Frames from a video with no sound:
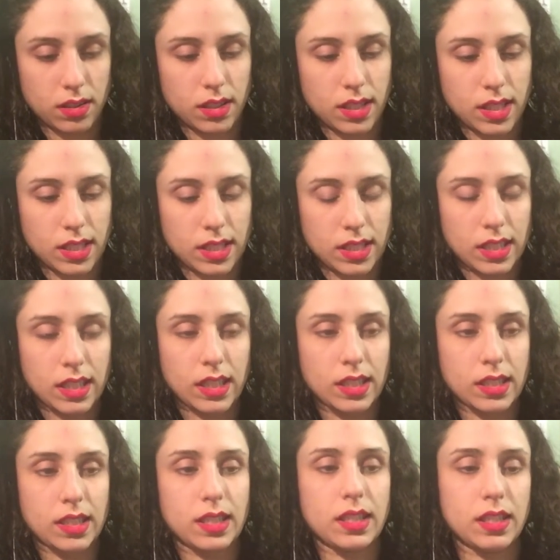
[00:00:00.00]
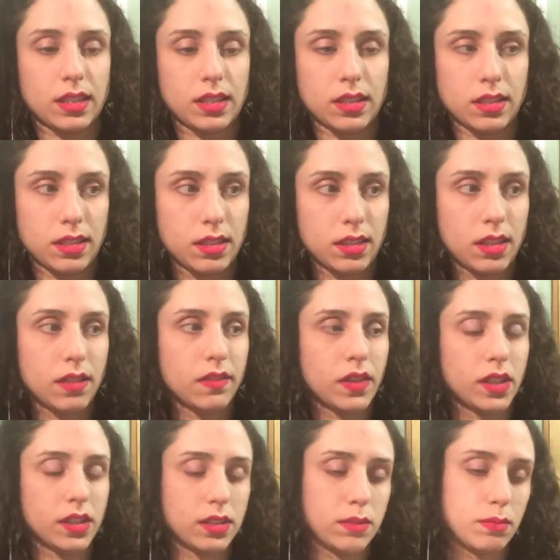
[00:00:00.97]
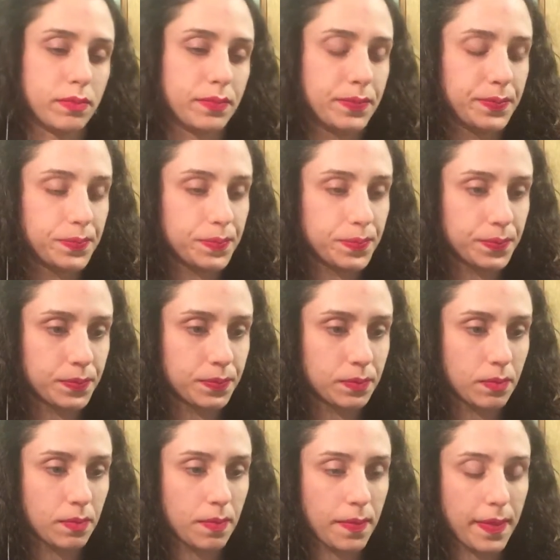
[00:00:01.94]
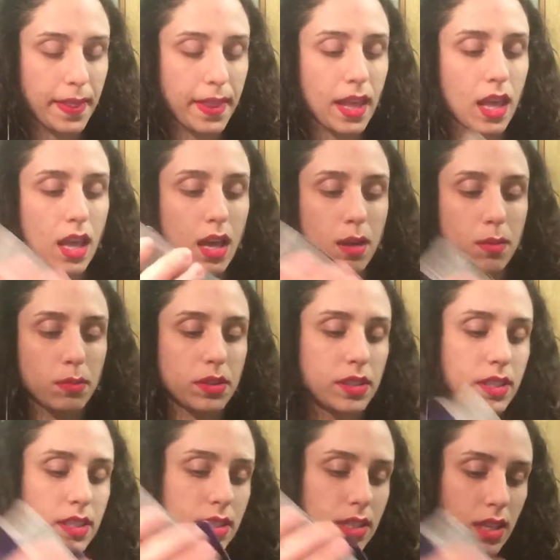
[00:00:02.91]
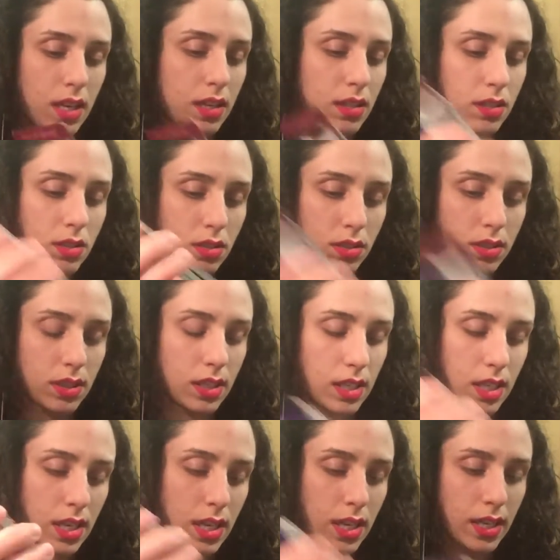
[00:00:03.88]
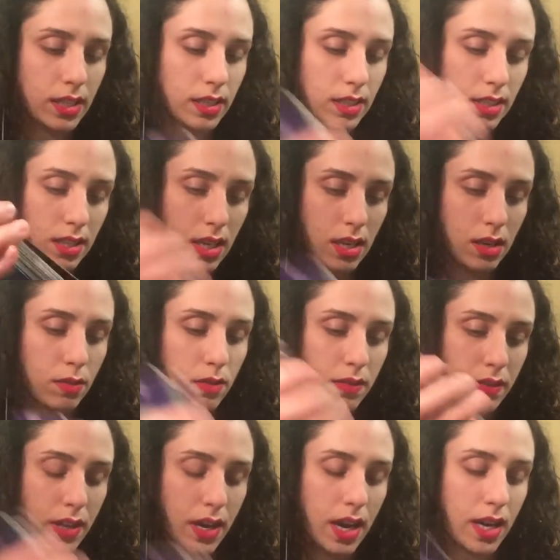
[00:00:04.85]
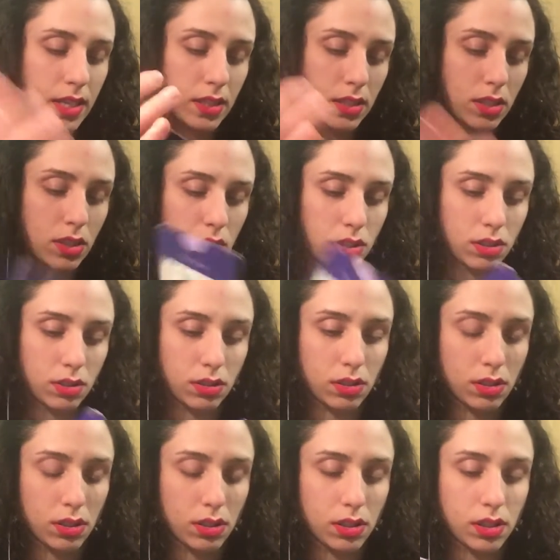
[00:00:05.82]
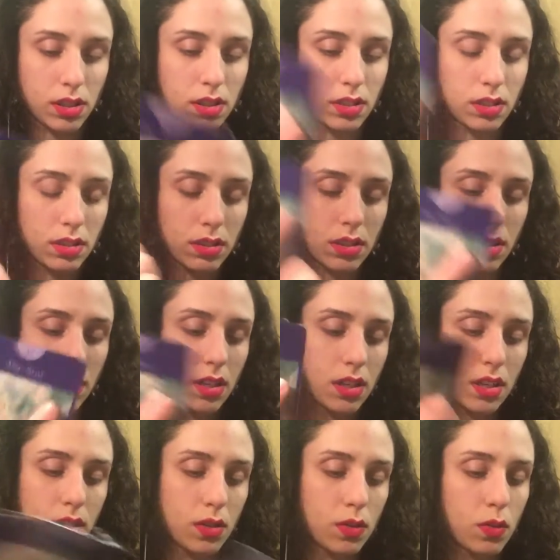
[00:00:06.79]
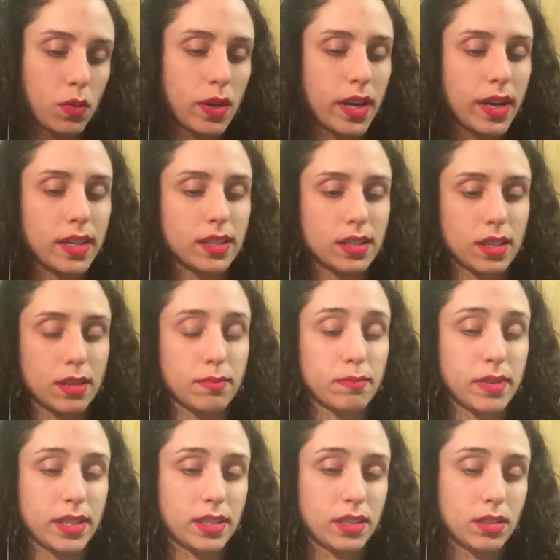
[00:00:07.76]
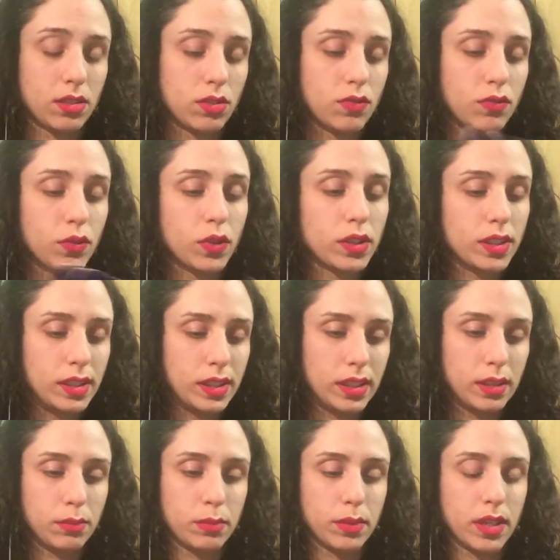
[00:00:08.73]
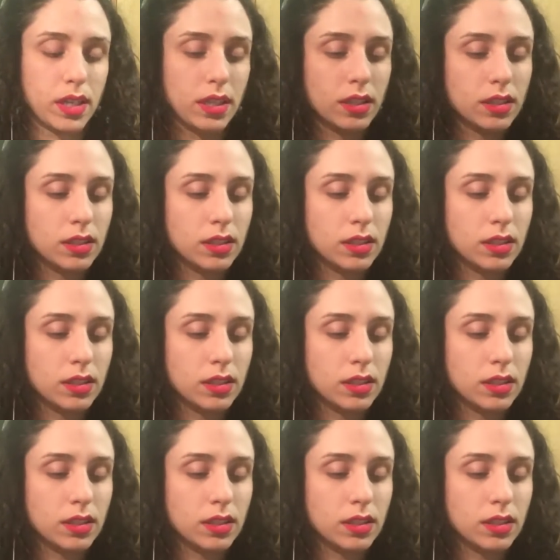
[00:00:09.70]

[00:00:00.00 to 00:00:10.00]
The Six of Autumn. Please, angels and guides, anyone from the highest good who has a message for Libra,